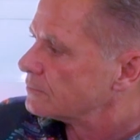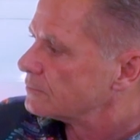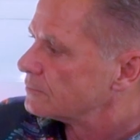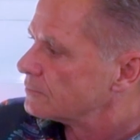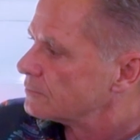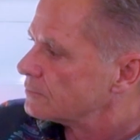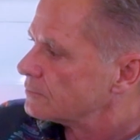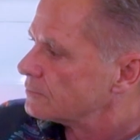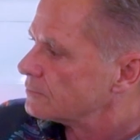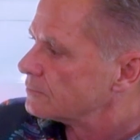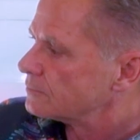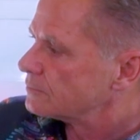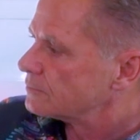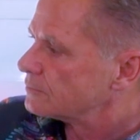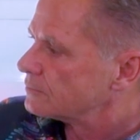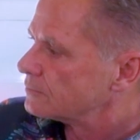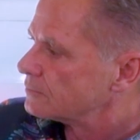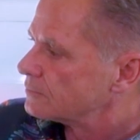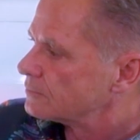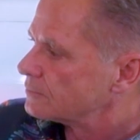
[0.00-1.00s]

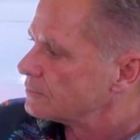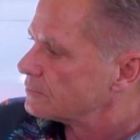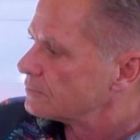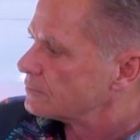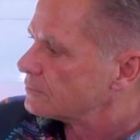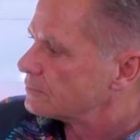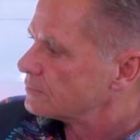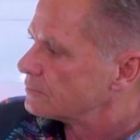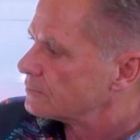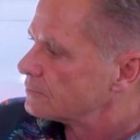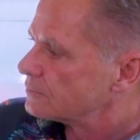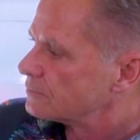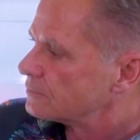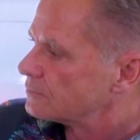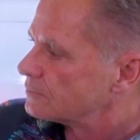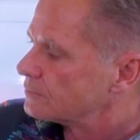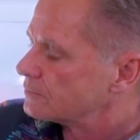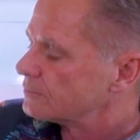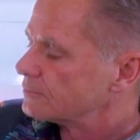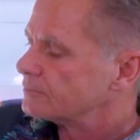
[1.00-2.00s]

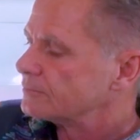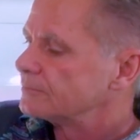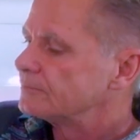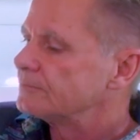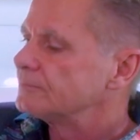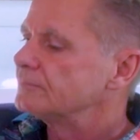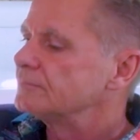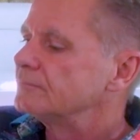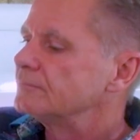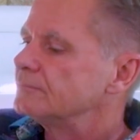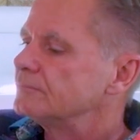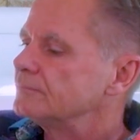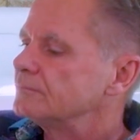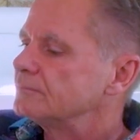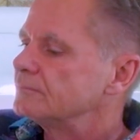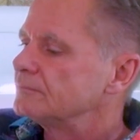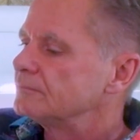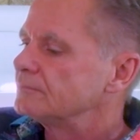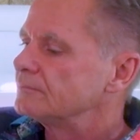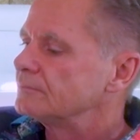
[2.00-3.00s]

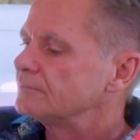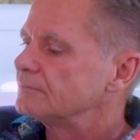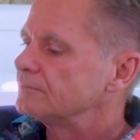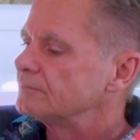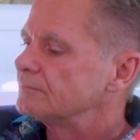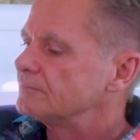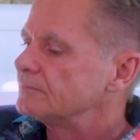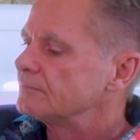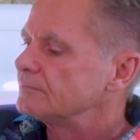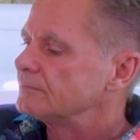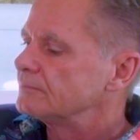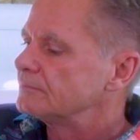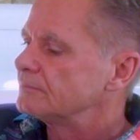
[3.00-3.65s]
No words are spoken by the person on screen.